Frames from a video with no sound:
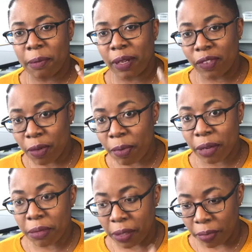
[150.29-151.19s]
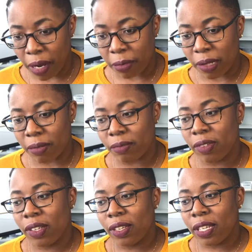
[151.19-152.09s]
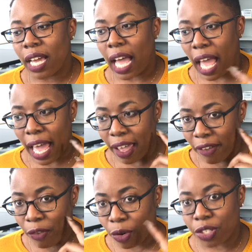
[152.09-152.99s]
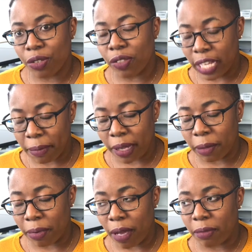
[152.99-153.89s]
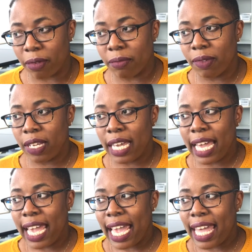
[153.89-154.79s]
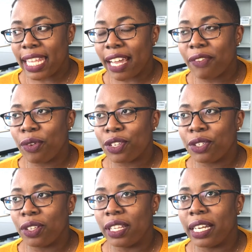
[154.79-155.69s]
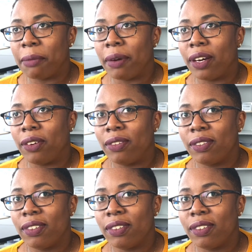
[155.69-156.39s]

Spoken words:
But if you bring me a problem, I force you to think about the problem, and then I force you to think about